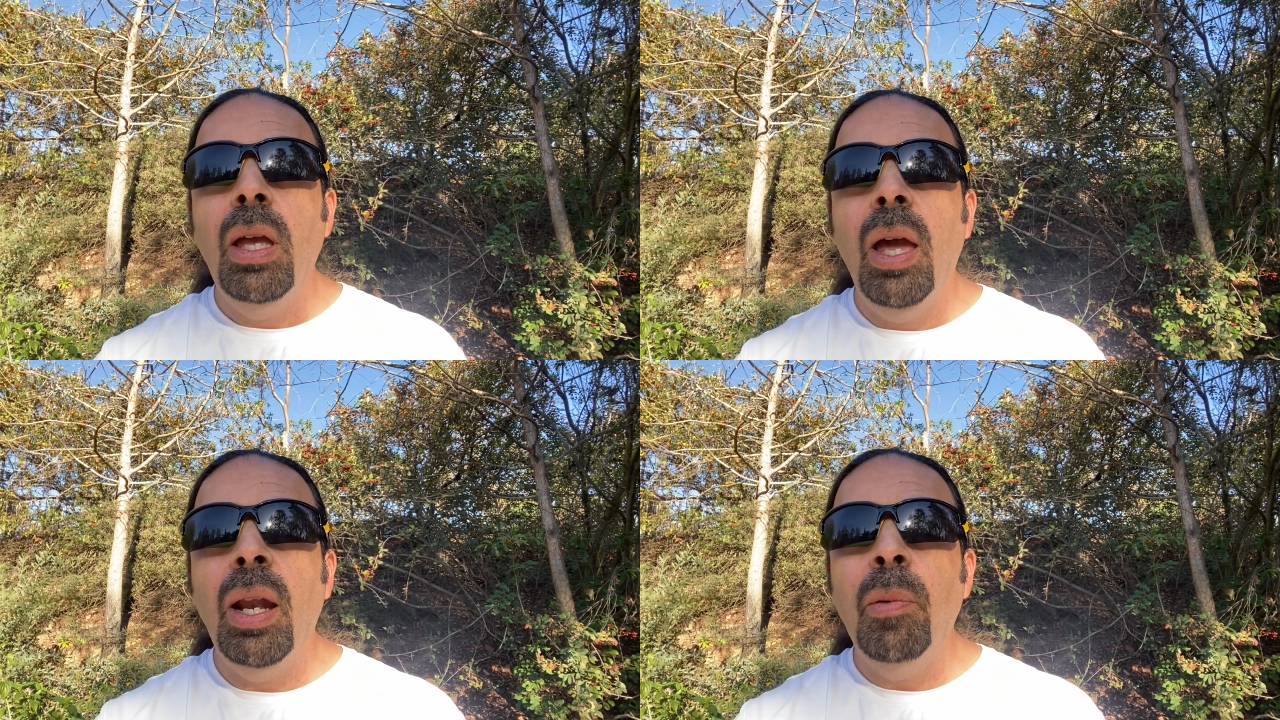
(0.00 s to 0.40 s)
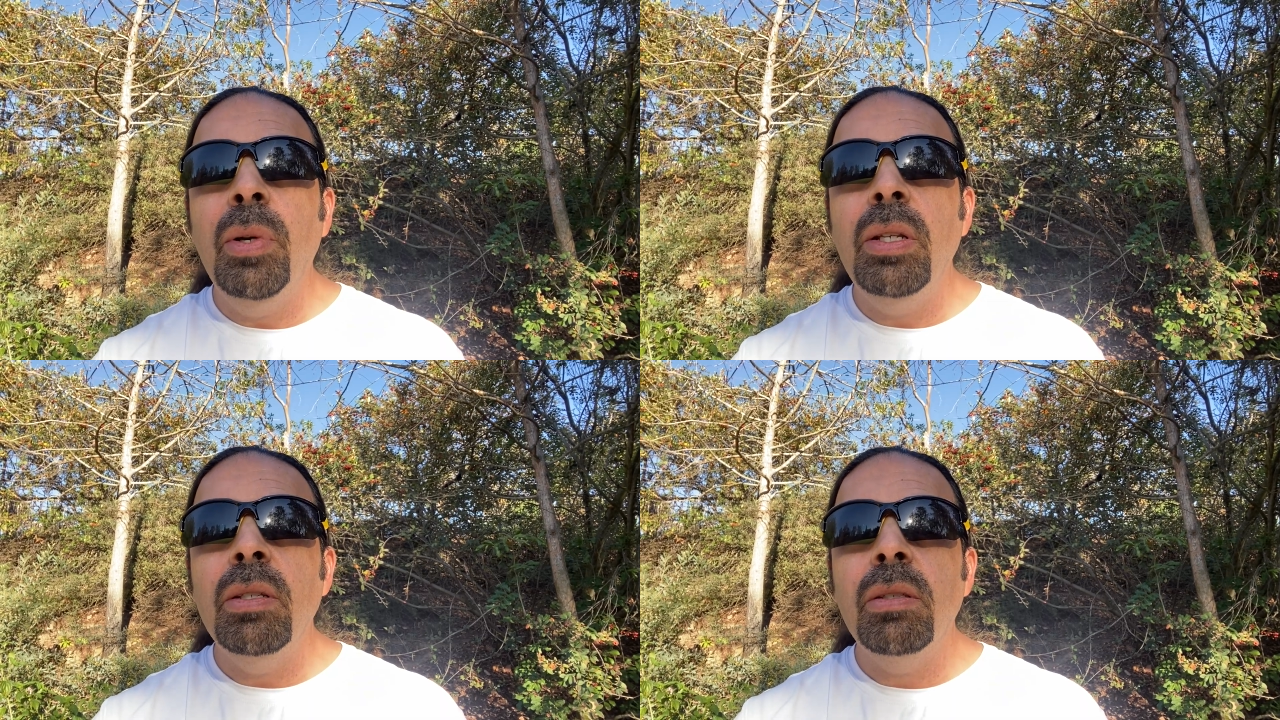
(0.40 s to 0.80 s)
And I
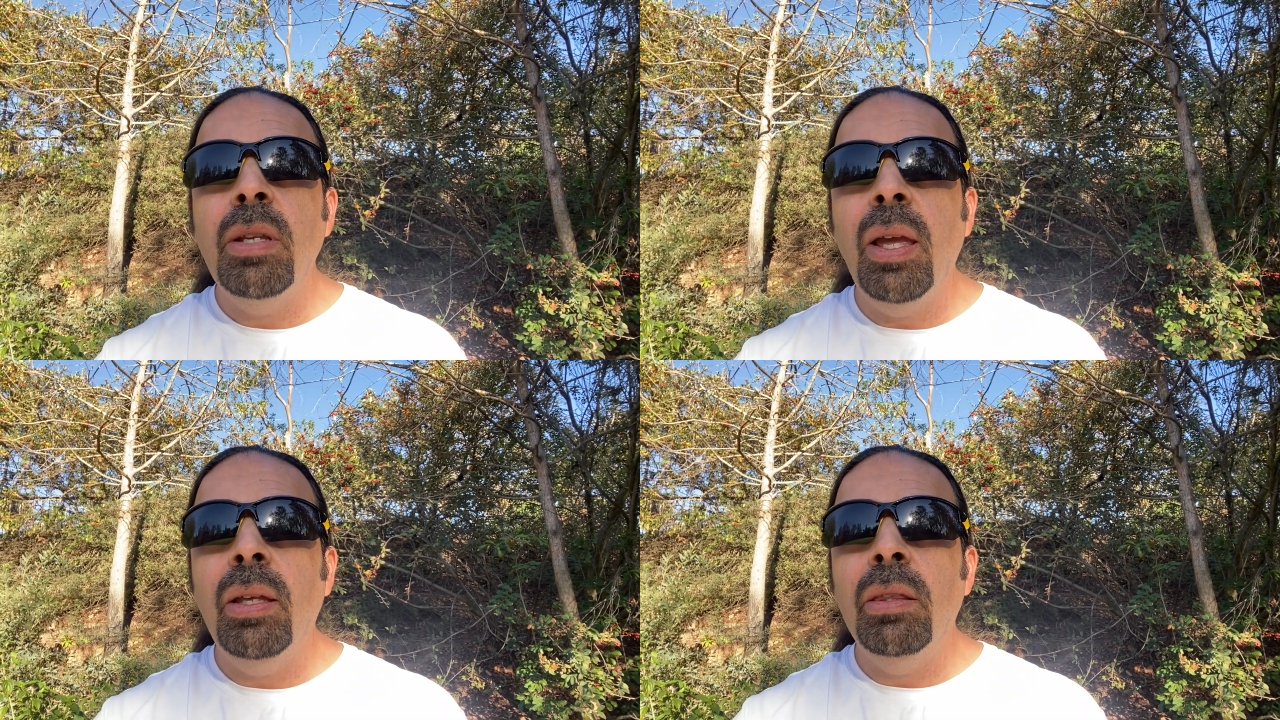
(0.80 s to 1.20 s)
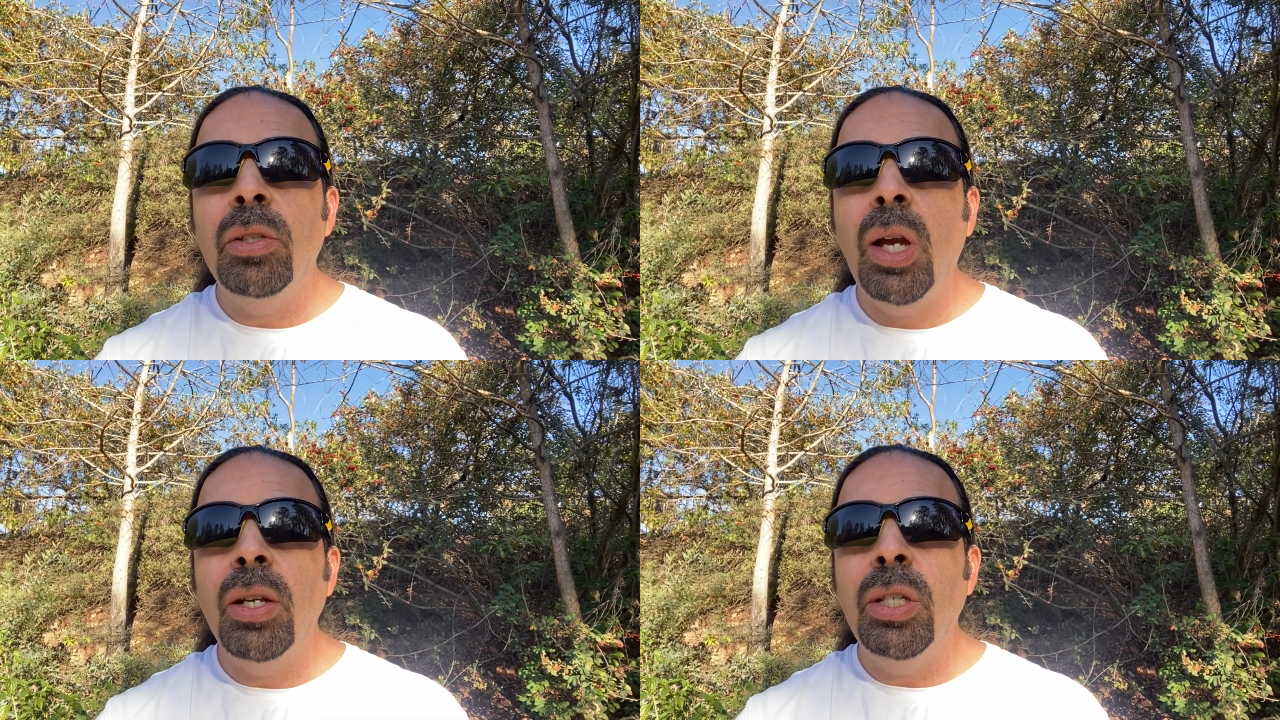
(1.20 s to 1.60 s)
wouldn't take the
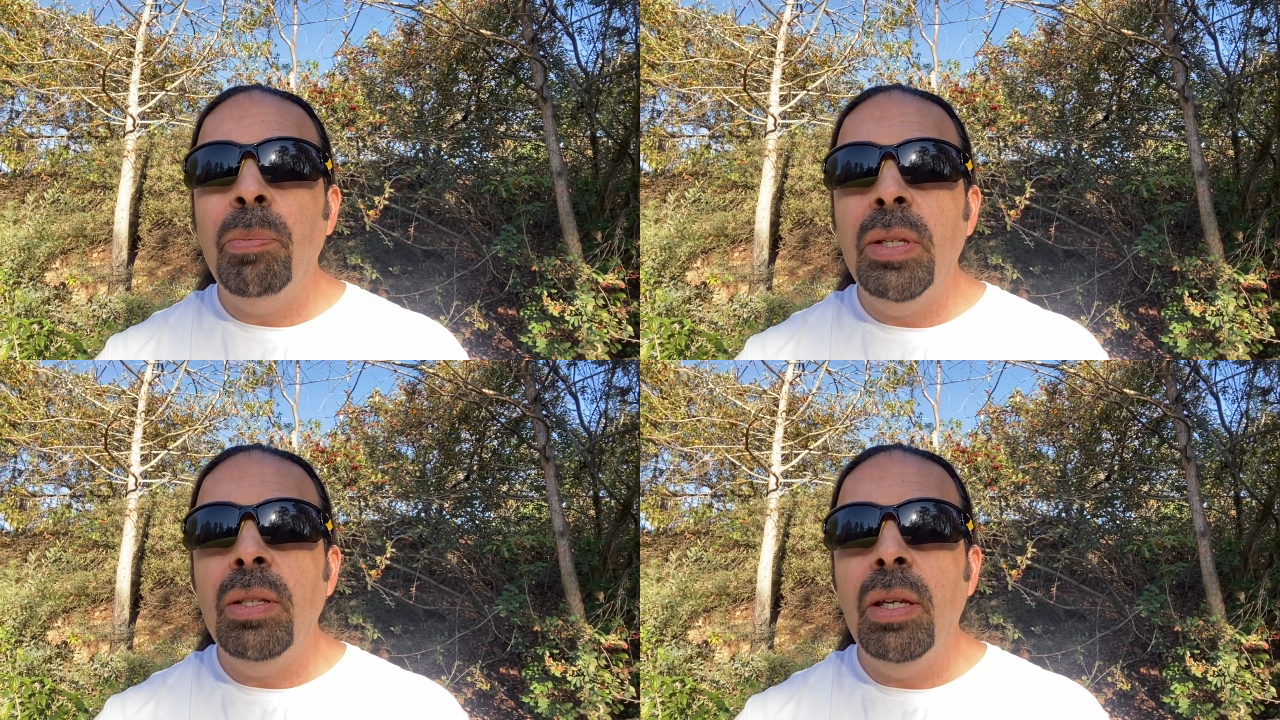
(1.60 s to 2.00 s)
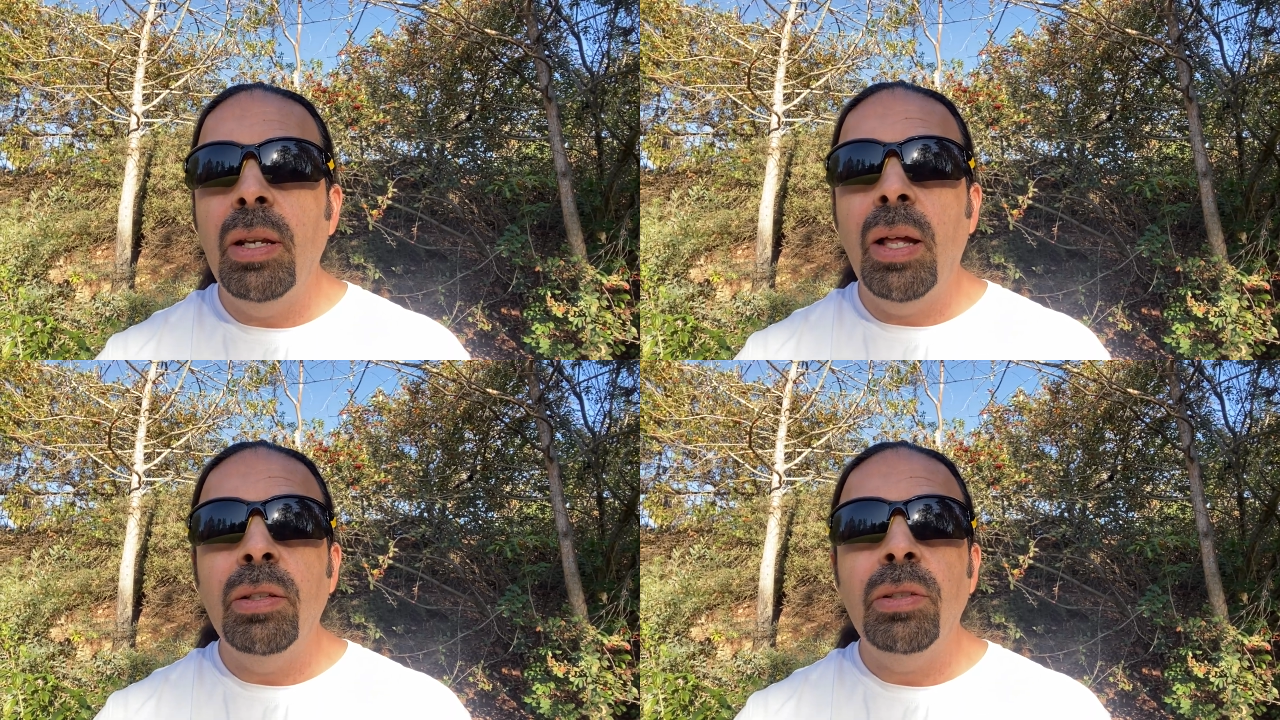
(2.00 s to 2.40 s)
Chat GPT
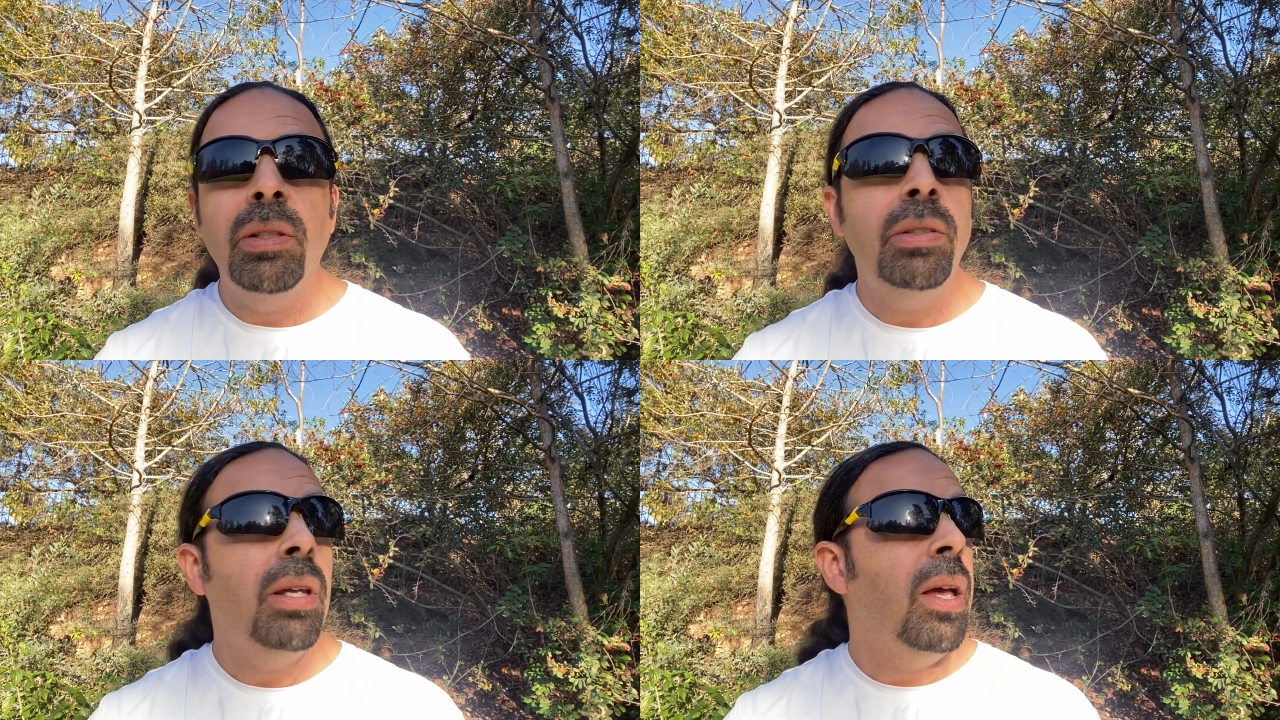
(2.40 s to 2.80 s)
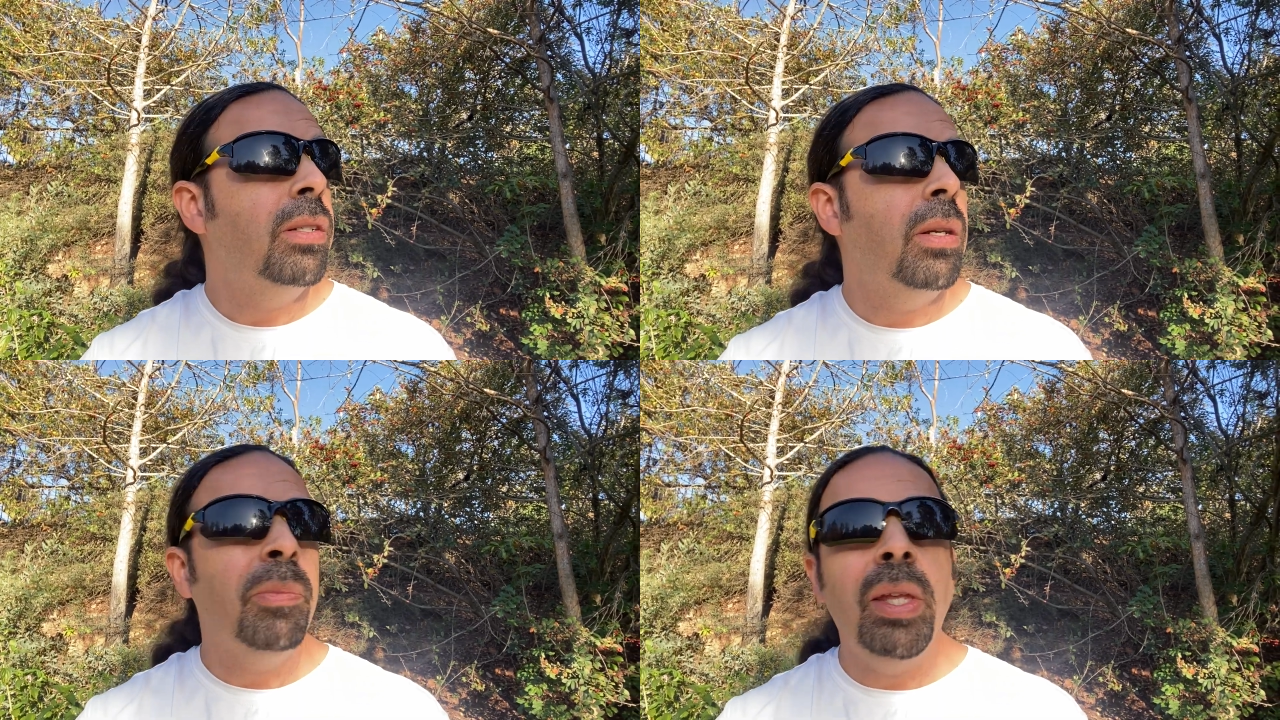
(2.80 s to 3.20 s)
analysis as
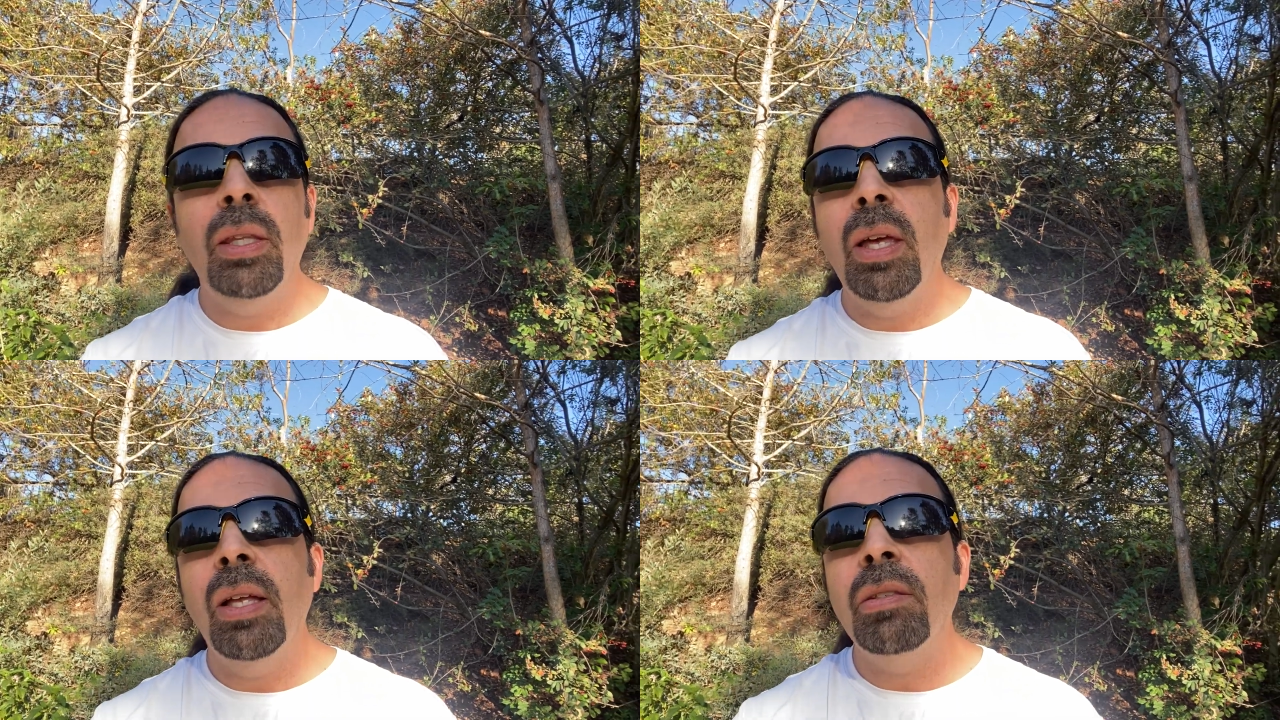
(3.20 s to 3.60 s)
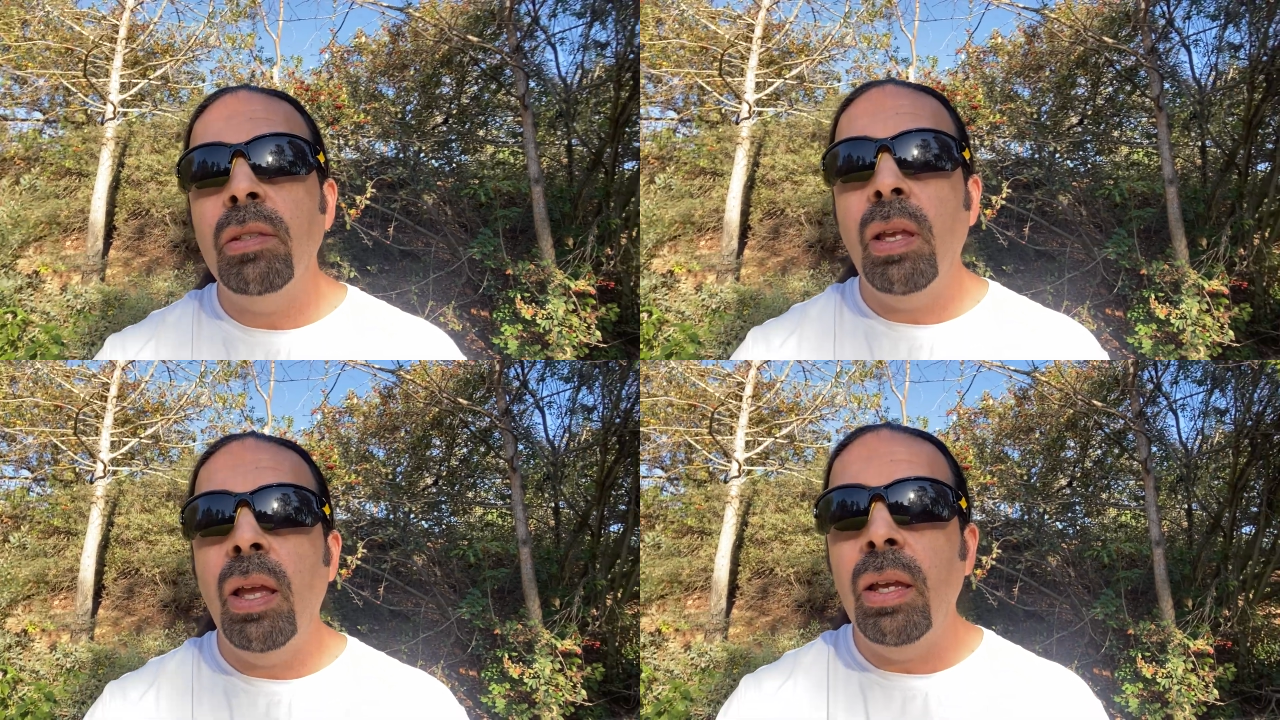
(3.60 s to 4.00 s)
something that's
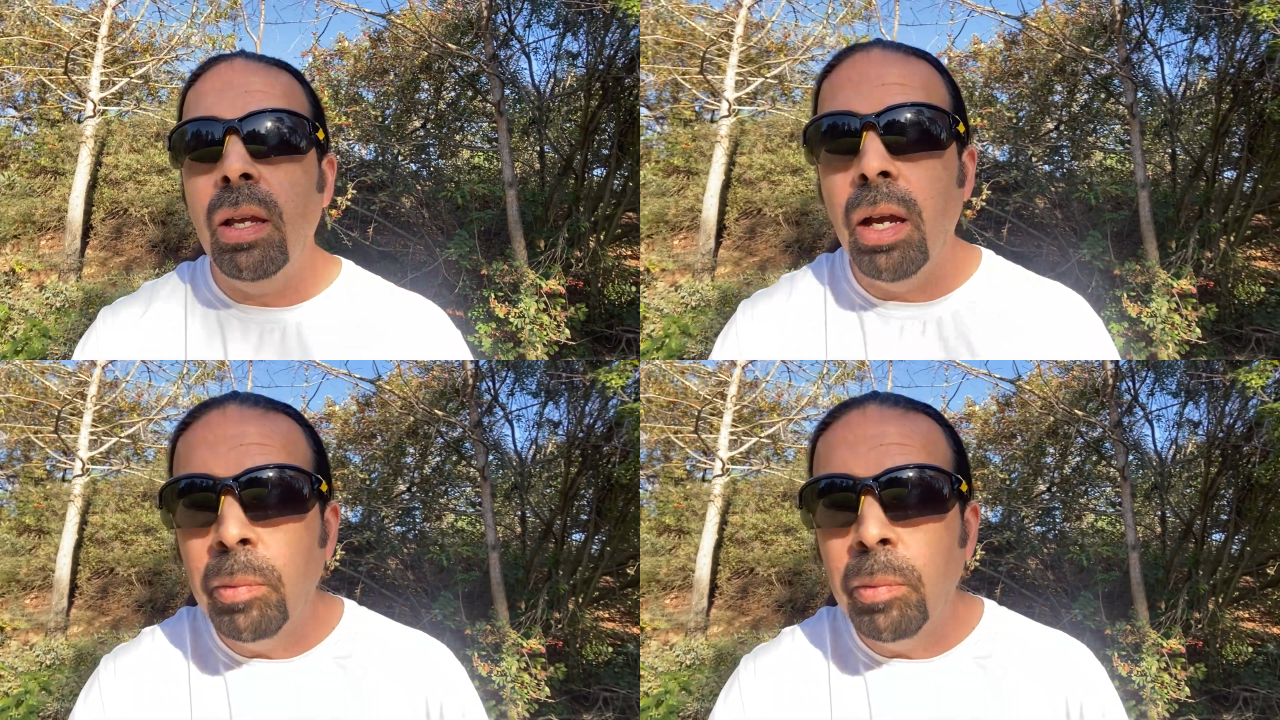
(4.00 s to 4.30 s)
a